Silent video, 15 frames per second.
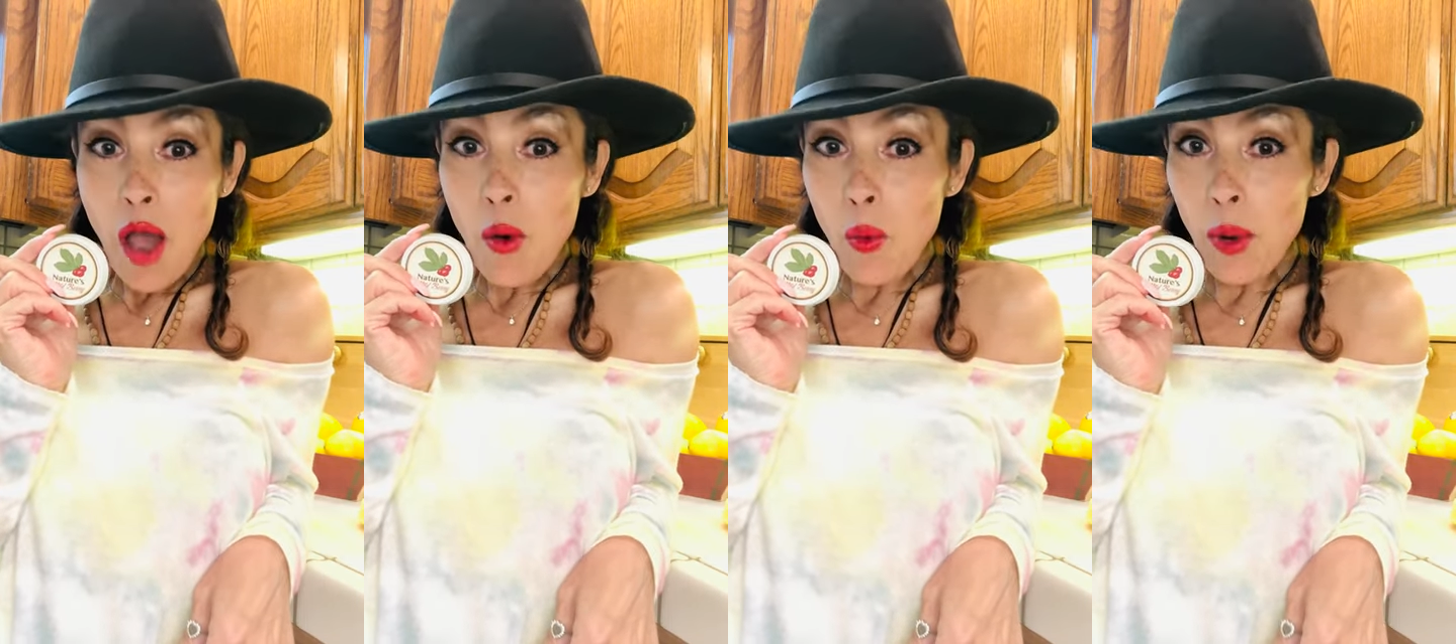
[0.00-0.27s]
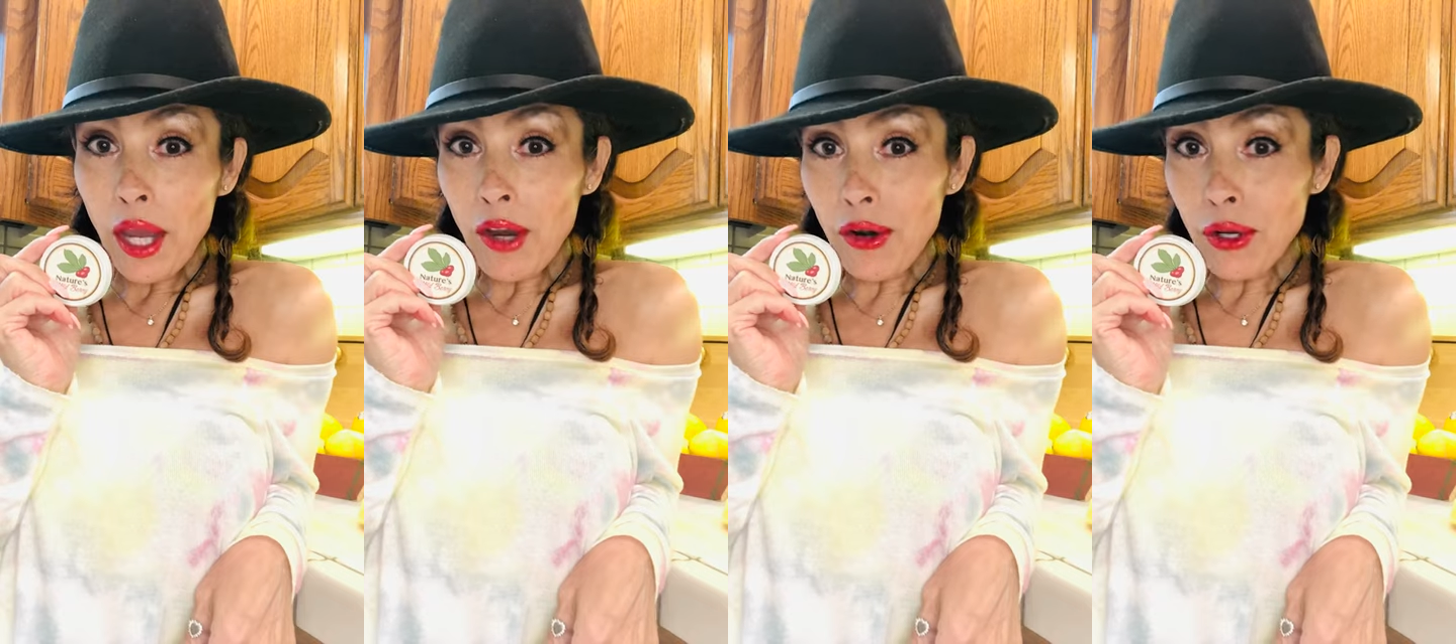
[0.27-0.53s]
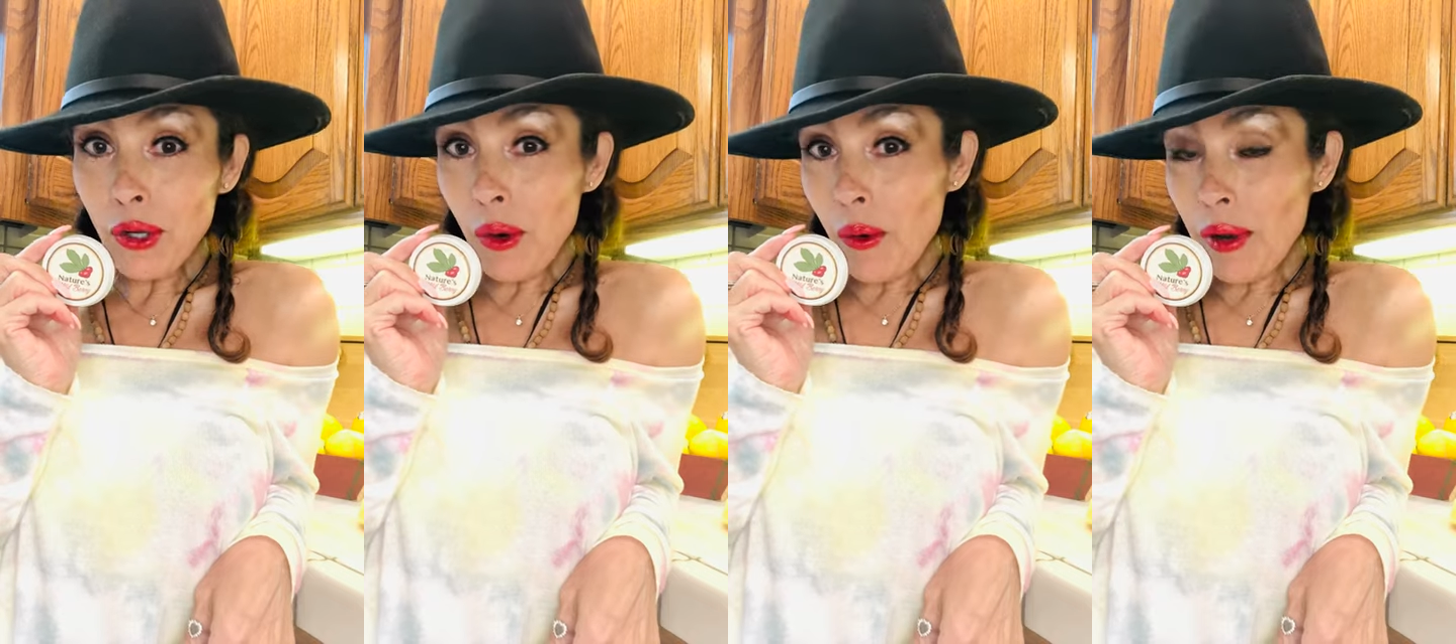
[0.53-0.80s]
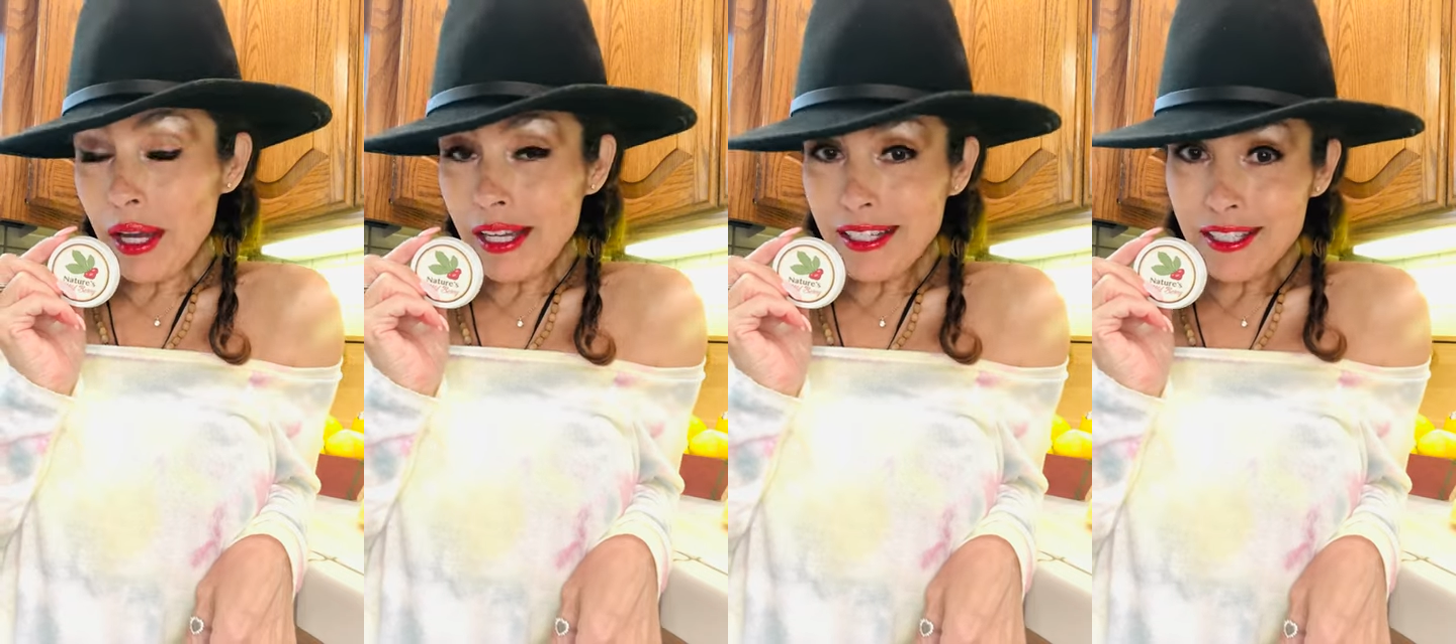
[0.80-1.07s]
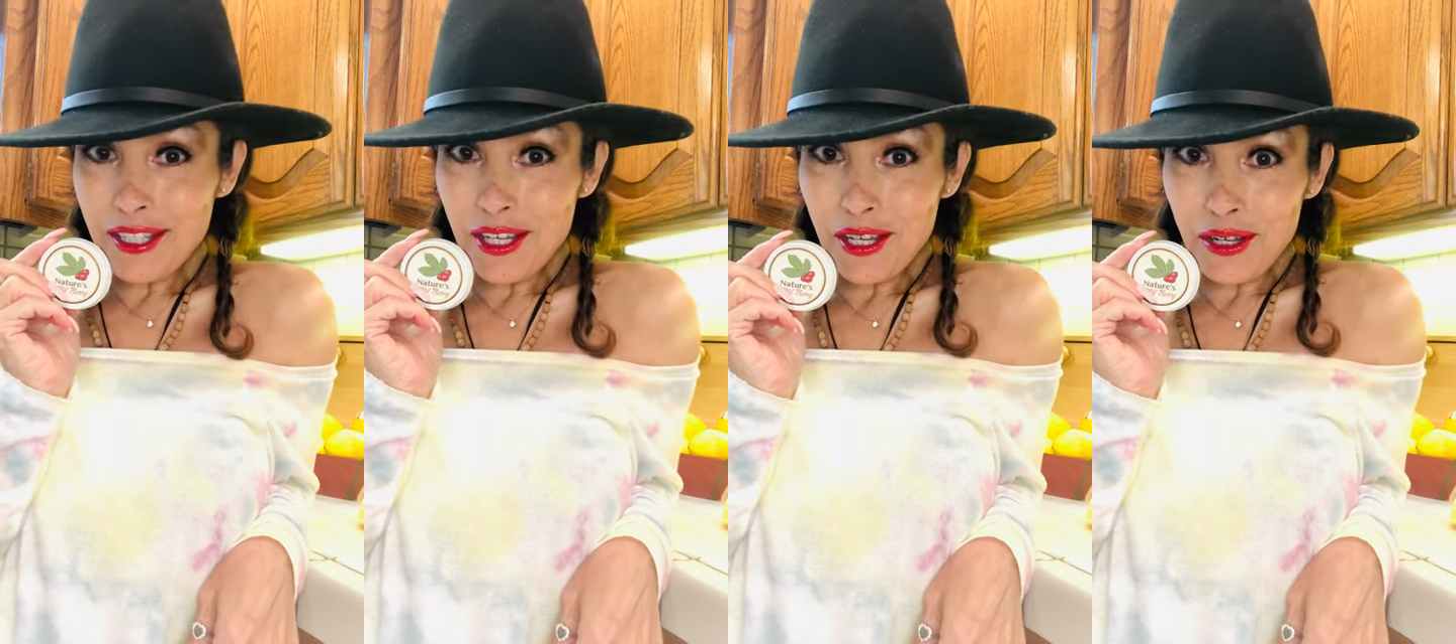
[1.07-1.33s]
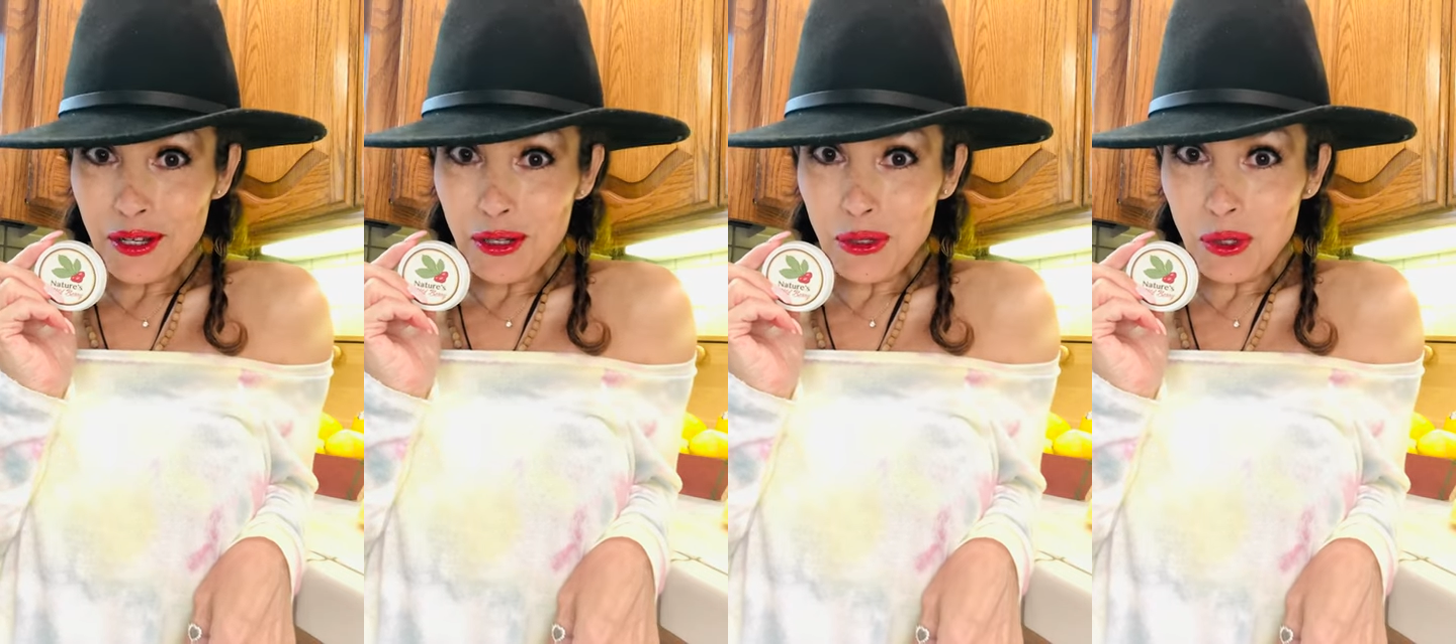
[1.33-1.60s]
we are going
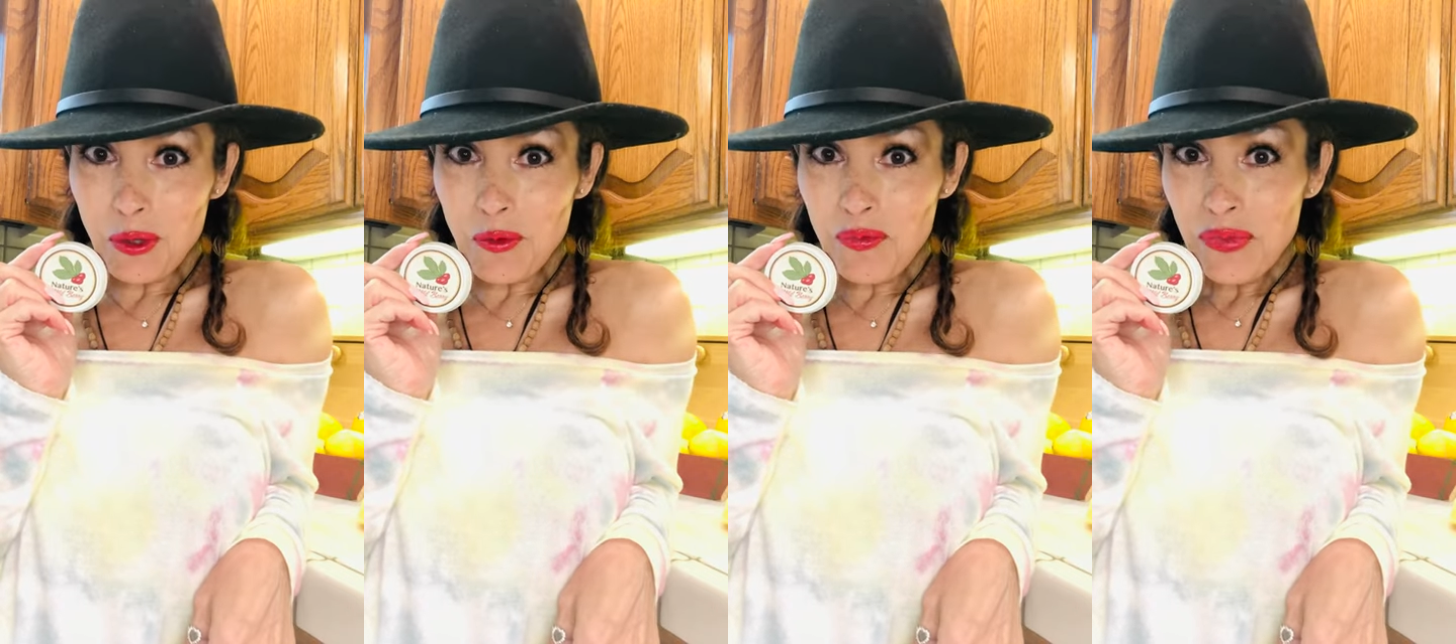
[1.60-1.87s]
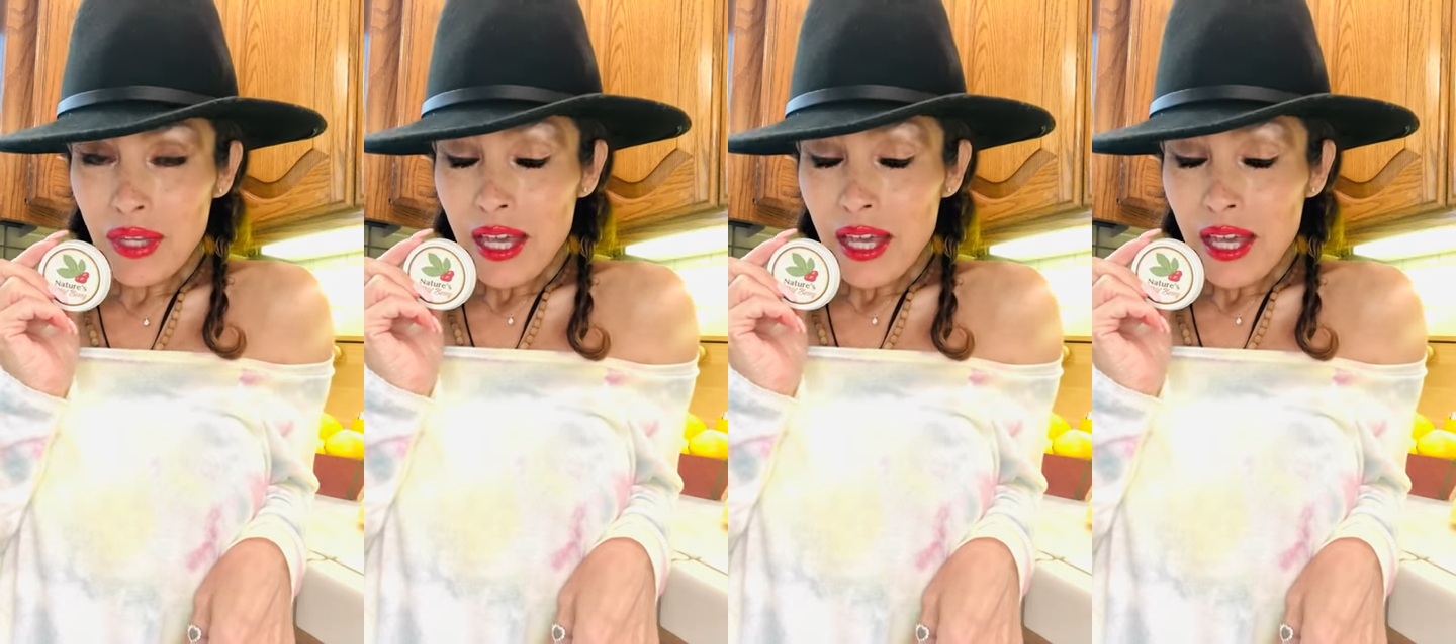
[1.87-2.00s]
to